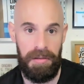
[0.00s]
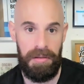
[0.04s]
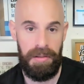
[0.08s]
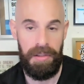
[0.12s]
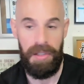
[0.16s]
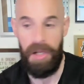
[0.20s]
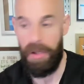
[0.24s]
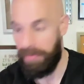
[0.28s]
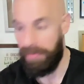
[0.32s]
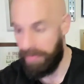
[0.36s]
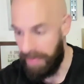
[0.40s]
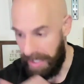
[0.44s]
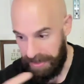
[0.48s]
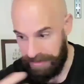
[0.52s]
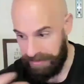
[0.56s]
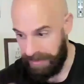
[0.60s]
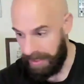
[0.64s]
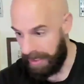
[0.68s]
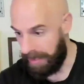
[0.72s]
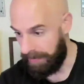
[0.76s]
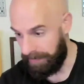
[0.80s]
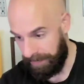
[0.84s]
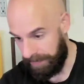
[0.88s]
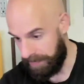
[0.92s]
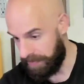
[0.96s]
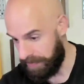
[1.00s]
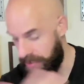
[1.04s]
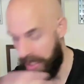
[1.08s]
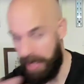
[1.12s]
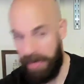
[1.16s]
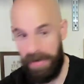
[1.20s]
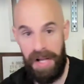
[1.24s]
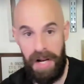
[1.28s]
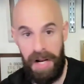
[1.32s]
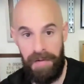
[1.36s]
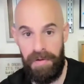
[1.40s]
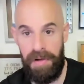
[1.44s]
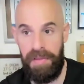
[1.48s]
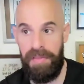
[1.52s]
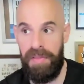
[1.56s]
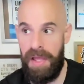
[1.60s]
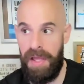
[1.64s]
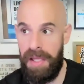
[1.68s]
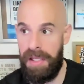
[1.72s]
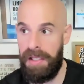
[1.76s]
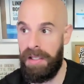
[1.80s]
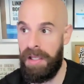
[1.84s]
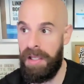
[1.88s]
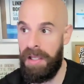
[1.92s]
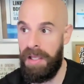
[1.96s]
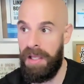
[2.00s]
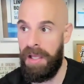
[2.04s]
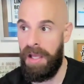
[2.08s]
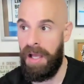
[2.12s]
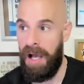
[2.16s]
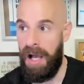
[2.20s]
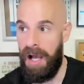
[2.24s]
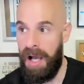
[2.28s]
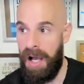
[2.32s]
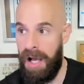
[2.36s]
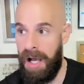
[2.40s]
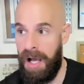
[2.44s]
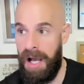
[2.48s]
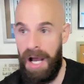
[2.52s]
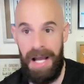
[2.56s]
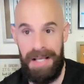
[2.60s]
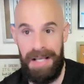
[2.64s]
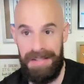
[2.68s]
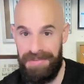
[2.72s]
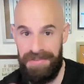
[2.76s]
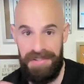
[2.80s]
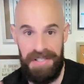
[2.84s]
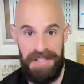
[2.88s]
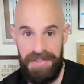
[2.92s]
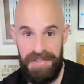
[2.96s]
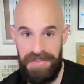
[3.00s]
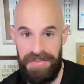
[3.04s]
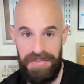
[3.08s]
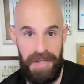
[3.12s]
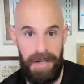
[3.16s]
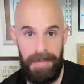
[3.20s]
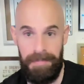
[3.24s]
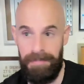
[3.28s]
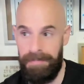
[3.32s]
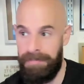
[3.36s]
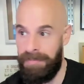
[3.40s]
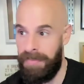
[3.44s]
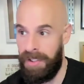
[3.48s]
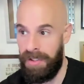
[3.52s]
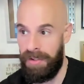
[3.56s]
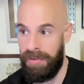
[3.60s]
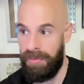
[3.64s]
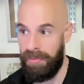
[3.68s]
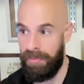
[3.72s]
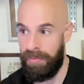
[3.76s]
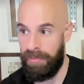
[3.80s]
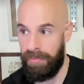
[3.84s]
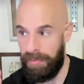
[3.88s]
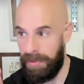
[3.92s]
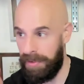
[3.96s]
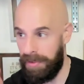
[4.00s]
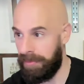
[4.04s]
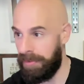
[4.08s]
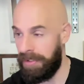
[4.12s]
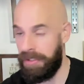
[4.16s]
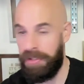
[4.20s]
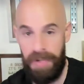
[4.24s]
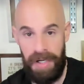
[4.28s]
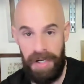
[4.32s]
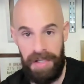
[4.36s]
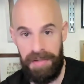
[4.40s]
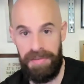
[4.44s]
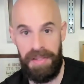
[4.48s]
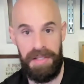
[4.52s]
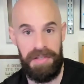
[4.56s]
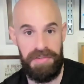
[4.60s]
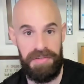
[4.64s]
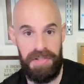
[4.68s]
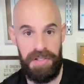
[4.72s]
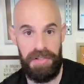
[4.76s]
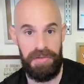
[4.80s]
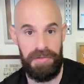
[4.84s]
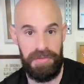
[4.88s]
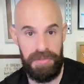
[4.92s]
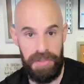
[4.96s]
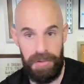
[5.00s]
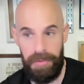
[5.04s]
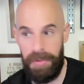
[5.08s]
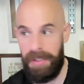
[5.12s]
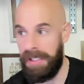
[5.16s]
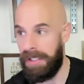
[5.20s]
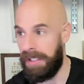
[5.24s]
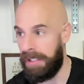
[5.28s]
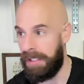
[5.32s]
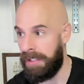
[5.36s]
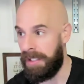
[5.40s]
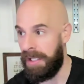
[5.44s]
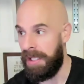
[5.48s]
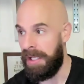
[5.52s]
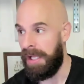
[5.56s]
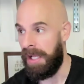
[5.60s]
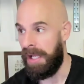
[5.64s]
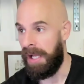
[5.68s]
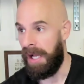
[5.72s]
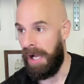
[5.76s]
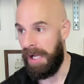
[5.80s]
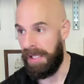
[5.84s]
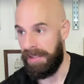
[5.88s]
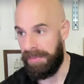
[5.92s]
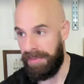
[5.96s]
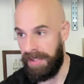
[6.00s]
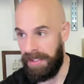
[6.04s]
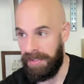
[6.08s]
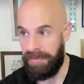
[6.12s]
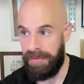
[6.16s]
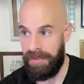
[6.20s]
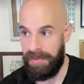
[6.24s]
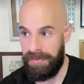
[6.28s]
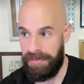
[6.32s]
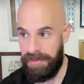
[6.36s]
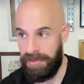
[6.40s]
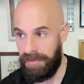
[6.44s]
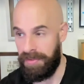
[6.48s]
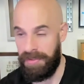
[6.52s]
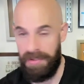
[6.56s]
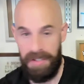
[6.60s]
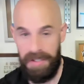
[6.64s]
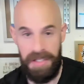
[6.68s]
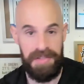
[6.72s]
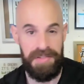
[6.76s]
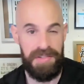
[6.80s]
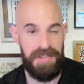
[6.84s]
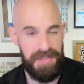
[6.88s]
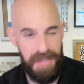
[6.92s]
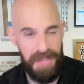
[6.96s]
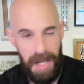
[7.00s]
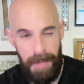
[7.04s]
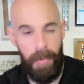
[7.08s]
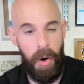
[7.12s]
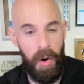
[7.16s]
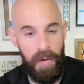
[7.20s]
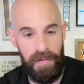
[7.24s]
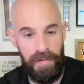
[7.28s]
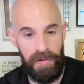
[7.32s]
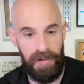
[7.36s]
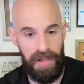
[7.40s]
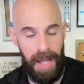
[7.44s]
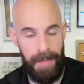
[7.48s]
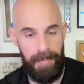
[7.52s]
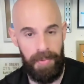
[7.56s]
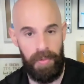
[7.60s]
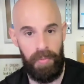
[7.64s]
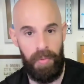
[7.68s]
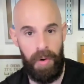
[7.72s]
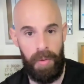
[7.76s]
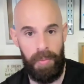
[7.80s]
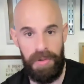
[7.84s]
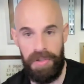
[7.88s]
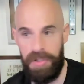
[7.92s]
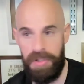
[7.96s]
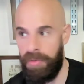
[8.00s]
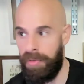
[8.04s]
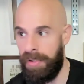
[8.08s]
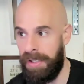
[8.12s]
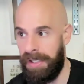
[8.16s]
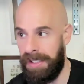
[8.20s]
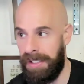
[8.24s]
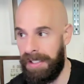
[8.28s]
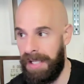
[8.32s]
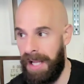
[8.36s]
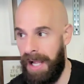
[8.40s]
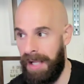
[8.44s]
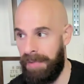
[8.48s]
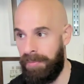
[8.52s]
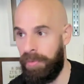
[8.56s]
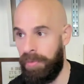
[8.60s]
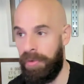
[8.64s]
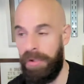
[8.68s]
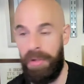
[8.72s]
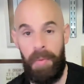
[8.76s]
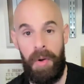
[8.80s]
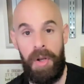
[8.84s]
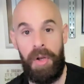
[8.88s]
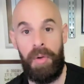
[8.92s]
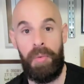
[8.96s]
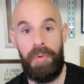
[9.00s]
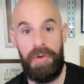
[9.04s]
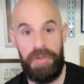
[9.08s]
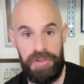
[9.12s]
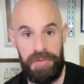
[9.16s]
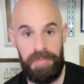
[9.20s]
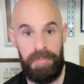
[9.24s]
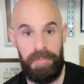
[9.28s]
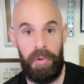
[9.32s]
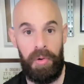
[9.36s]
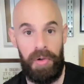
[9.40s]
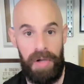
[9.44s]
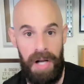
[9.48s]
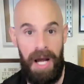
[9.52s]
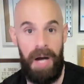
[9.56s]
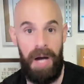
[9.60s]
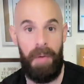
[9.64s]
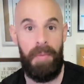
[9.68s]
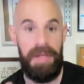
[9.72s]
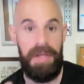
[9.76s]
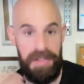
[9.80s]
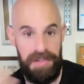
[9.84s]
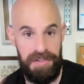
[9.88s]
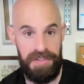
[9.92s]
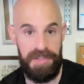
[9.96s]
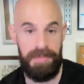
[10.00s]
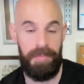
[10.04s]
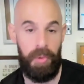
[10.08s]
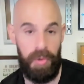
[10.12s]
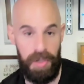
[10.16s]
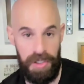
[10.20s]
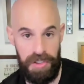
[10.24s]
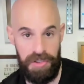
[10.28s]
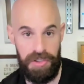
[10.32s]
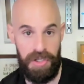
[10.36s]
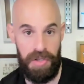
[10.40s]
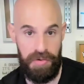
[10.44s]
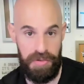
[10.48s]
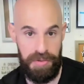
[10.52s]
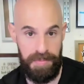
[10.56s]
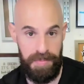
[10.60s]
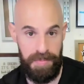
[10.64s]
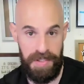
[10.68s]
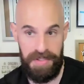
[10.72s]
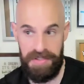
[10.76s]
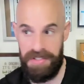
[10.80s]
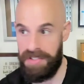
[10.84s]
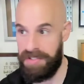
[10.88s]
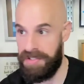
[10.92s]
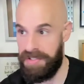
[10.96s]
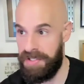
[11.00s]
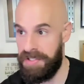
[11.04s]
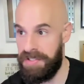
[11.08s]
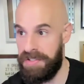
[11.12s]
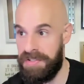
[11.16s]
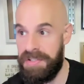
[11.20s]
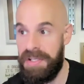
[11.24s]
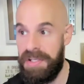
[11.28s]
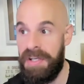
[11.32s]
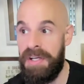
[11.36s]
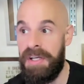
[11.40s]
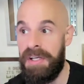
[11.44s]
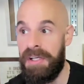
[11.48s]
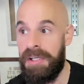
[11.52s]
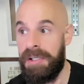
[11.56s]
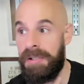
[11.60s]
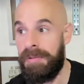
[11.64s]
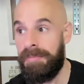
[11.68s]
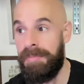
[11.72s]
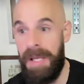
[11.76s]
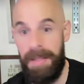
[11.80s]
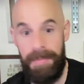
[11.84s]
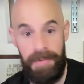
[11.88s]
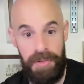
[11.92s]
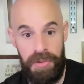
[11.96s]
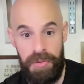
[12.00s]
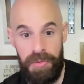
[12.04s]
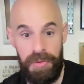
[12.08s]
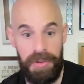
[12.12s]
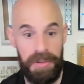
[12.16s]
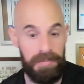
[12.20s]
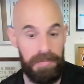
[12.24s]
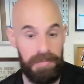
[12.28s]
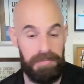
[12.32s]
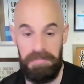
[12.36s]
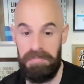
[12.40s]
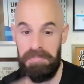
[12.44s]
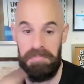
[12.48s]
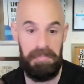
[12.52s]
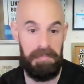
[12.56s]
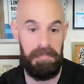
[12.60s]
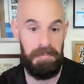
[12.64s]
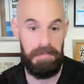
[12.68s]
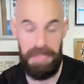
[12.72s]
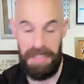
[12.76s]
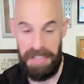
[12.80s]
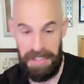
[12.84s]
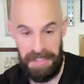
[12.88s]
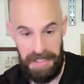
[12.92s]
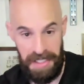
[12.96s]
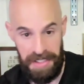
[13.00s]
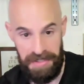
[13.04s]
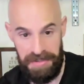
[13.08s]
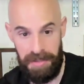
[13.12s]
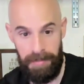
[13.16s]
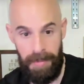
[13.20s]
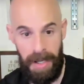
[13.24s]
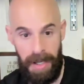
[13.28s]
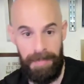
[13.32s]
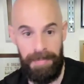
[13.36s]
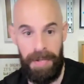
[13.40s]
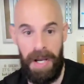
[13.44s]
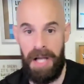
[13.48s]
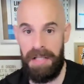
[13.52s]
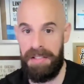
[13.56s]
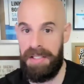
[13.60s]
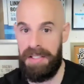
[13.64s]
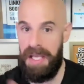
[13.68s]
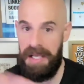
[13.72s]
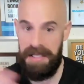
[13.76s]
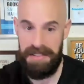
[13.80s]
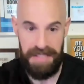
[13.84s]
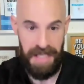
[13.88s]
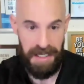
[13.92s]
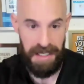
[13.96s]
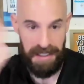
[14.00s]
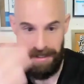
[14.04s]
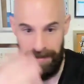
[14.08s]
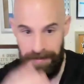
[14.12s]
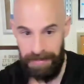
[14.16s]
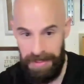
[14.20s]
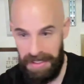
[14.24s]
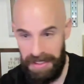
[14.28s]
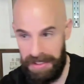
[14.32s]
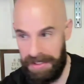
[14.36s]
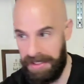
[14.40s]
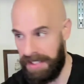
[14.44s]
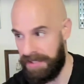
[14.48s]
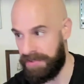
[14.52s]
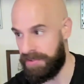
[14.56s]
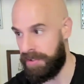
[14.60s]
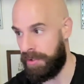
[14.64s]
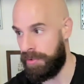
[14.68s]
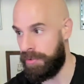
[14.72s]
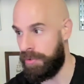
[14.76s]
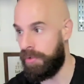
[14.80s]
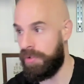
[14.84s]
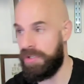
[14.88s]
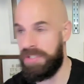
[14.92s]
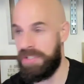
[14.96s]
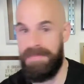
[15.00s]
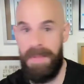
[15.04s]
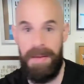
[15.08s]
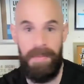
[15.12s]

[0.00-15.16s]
Thanks for sharing everything. I see some really great things that you're doing, and I think that there is some overlap in what we're doing, and I really want to explore how we could support each other's businesses. Maybe you can be a guest on my podcast. I can be a guest on yours.